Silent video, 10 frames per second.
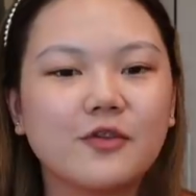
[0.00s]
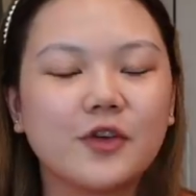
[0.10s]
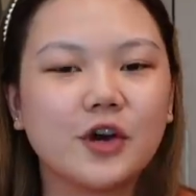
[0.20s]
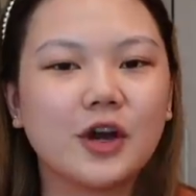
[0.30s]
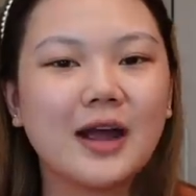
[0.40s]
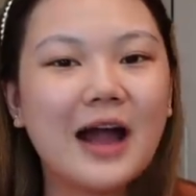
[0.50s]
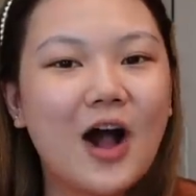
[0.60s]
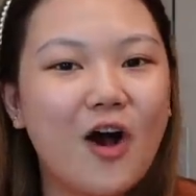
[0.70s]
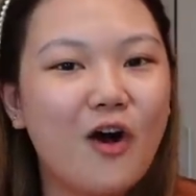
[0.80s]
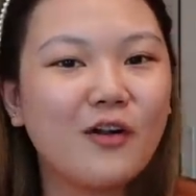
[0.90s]
for
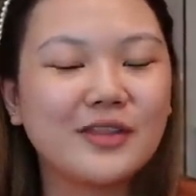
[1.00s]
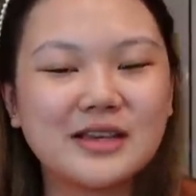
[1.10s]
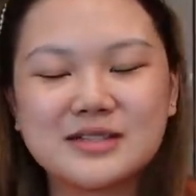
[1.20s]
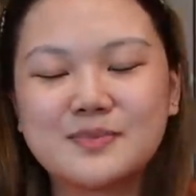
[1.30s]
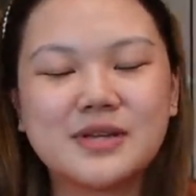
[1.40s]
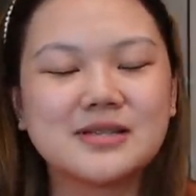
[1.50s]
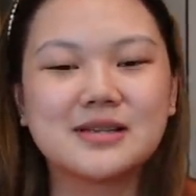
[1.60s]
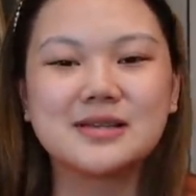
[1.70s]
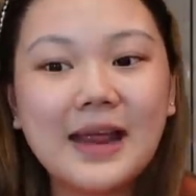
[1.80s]
all these pieces.